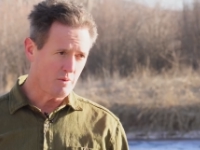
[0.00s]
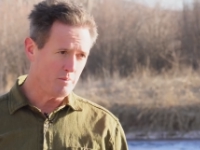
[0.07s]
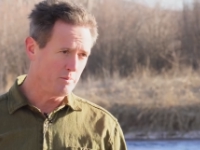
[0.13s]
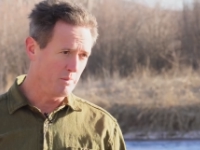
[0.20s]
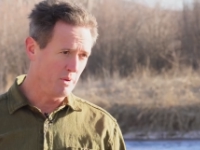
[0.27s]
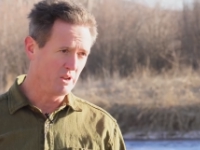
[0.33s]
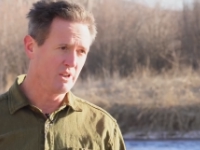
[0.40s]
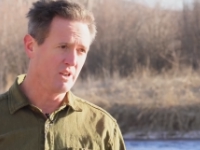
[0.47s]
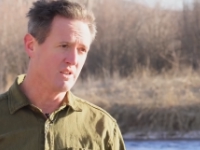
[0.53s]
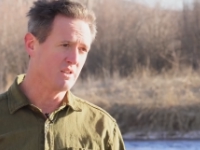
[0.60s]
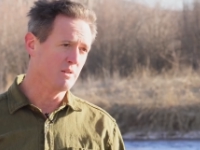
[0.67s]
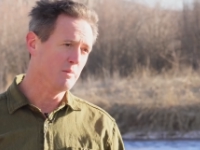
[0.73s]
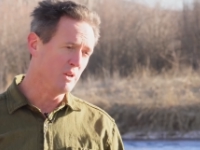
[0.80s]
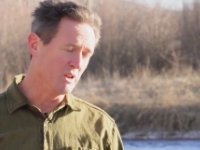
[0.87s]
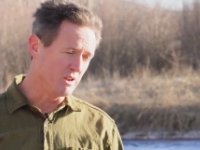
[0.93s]
millions
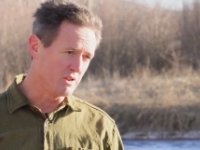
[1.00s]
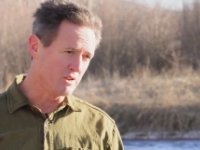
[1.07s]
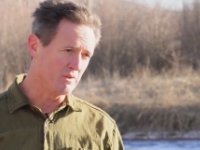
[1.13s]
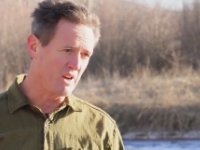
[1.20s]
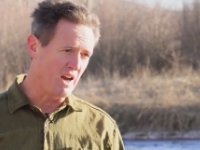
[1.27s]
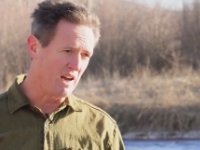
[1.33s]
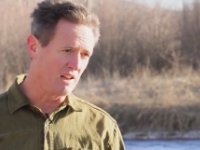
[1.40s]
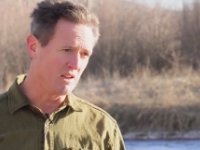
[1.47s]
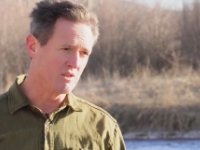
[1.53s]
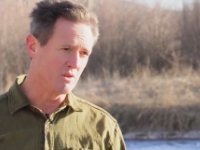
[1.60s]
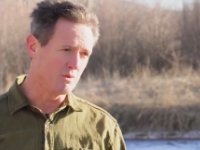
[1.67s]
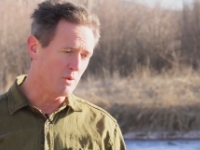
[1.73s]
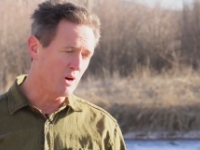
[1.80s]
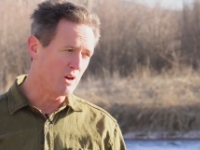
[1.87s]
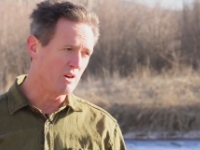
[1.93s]
and millions of gallons
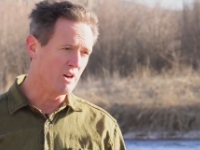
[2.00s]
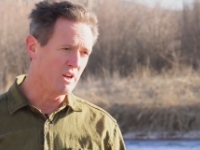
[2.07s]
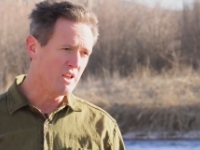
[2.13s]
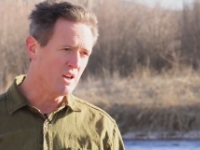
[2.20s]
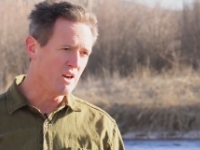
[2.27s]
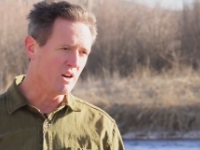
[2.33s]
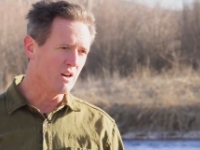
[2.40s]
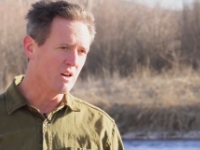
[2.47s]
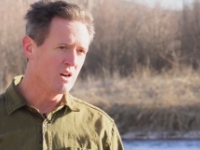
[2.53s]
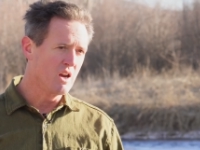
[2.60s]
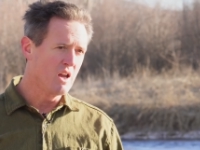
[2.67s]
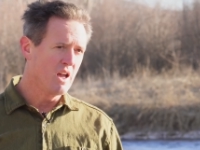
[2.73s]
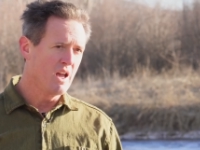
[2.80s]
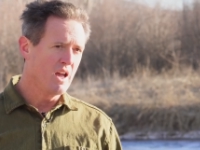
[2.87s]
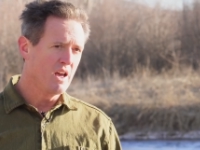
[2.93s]
of water a year,
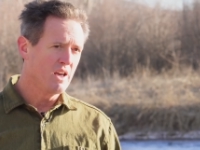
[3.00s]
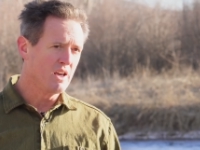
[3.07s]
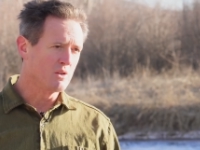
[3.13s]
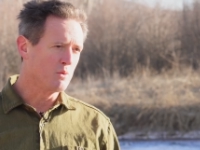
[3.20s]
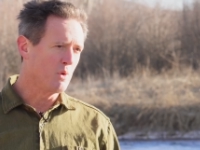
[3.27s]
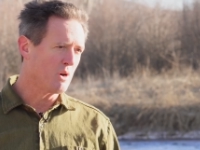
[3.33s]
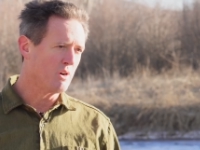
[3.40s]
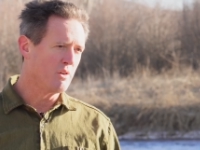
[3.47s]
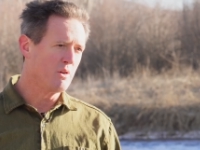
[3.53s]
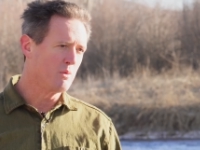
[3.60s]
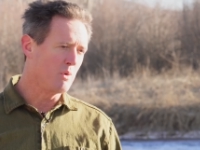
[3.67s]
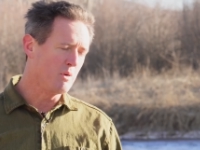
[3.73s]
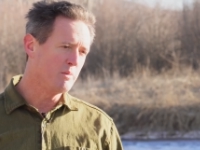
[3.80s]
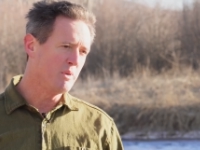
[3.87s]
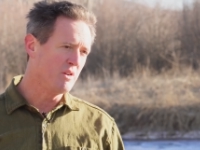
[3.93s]
is water that
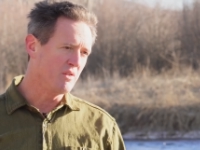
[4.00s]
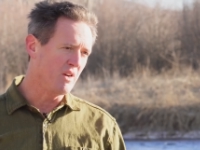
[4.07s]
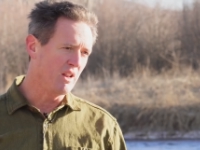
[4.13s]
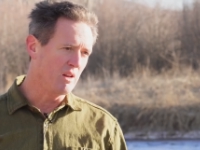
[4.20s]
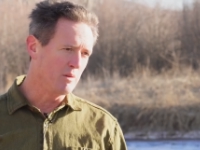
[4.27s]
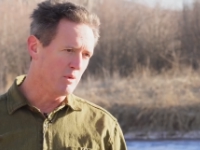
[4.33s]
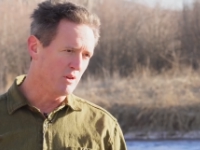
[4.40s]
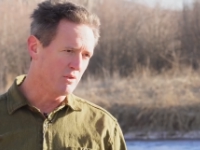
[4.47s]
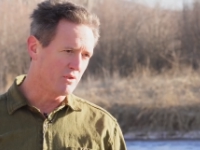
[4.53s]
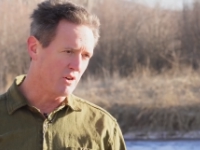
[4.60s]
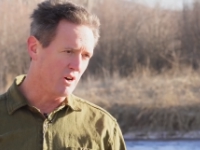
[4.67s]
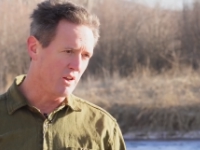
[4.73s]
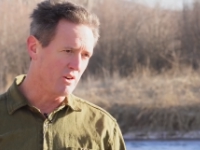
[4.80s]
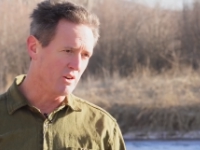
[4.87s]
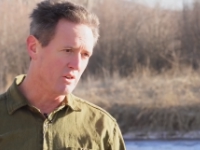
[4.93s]
won't be available
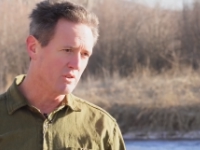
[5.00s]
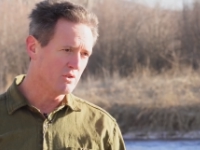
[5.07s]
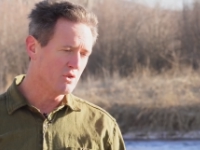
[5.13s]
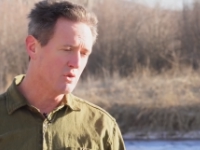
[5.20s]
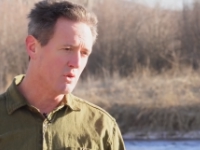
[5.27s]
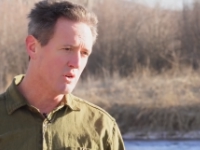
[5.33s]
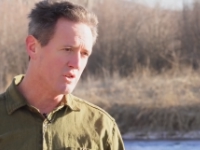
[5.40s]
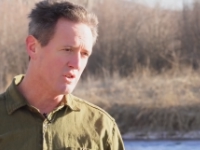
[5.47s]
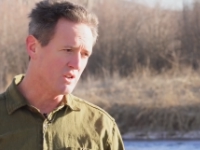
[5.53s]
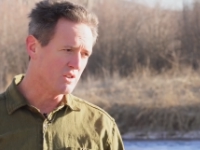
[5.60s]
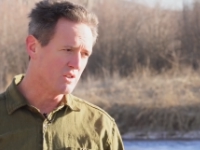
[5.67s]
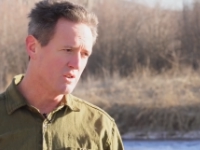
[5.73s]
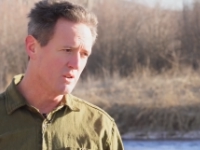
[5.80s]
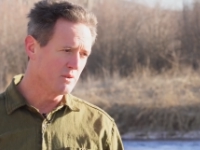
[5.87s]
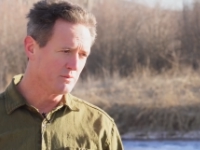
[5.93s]
for other
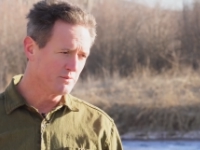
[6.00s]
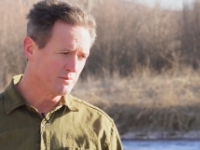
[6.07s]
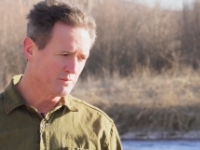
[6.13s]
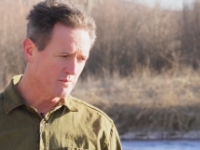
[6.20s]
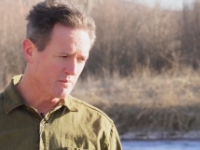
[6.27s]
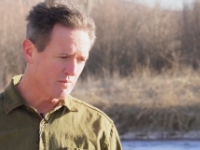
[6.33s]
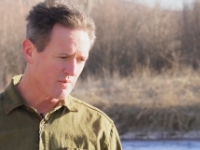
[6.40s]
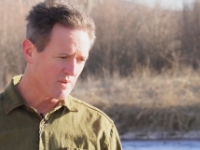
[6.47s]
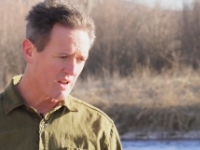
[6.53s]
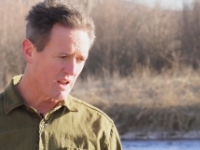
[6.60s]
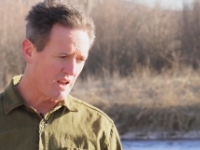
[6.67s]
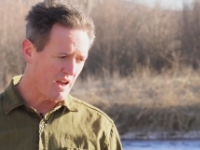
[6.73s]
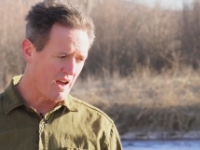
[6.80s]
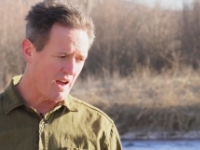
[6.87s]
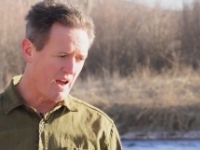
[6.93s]
sources.
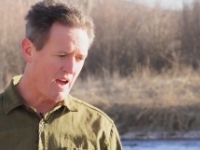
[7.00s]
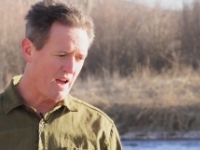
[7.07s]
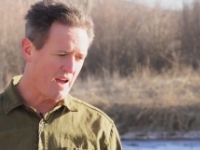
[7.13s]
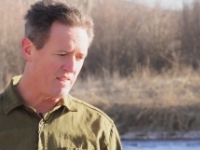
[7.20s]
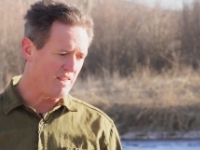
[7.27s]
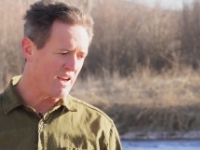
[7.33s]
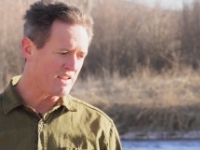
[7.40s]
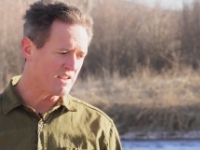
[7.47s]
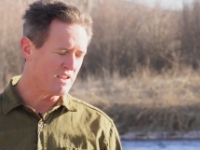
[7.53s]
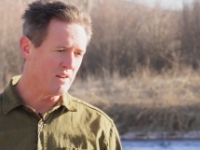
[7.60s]
And that's